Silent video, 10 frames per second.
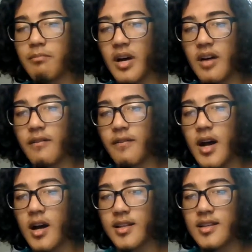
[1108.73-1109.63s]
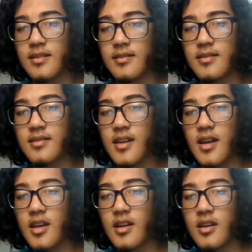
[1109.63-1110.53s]
Hawkins.
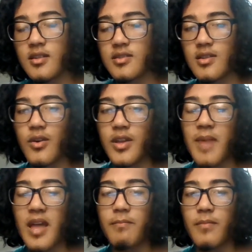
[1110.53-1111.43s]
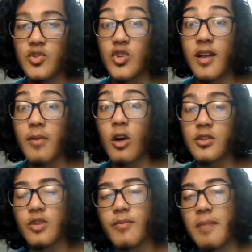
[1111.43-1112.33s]
So Drake
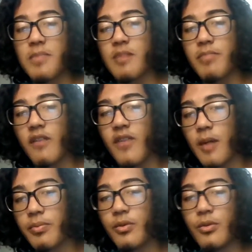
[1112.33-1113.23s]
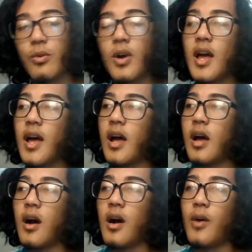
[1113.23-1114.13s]
also might be above Apu,
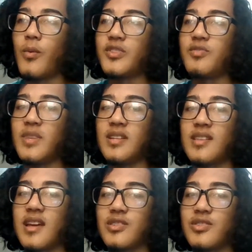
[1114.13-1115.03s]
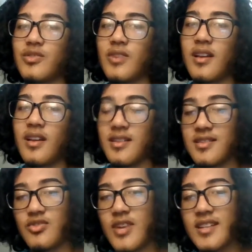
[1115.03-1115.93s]
which means that because
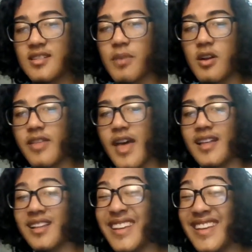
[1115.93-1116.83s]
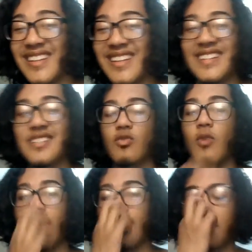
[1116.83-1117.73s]
Drake is a part of that elite
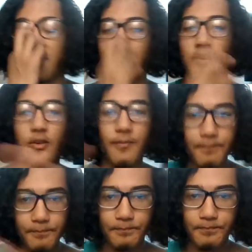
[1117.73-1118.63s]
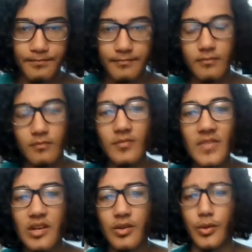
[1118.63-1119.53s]
squad. So
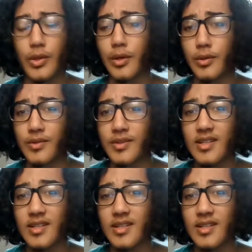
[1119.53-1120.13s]
who knows?